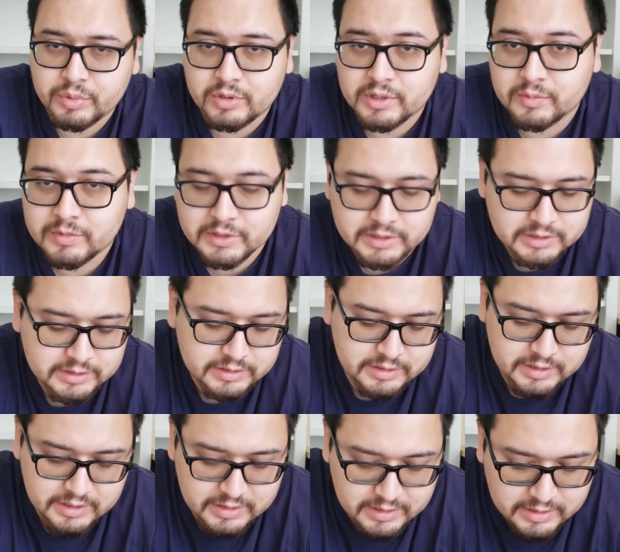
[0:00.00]
Pokemon.
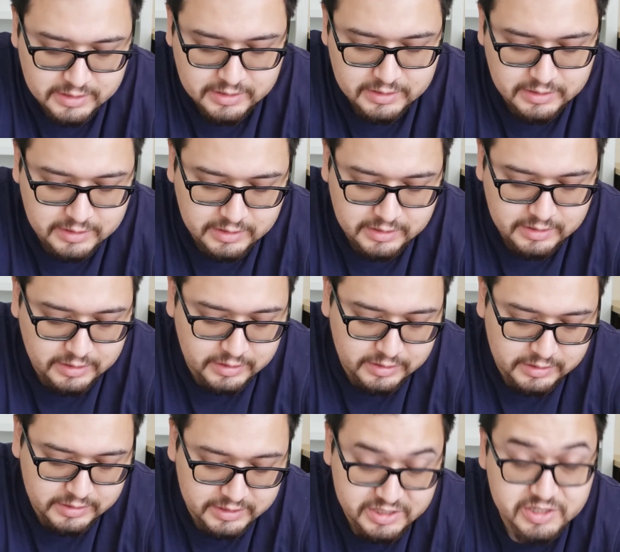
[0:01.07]

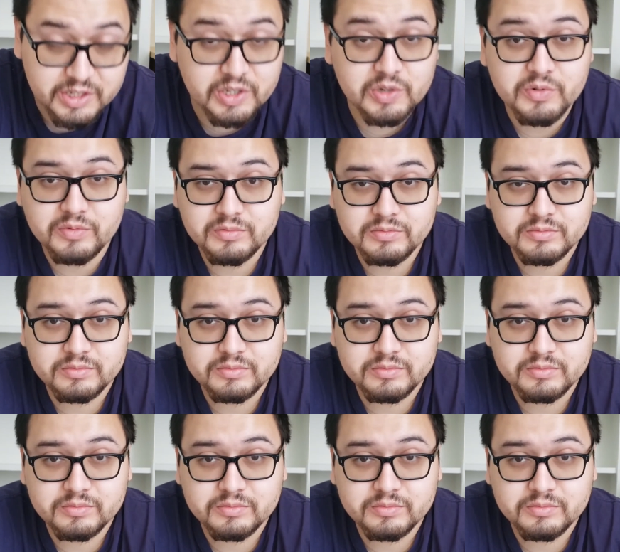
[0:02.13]
Uh, it's cute.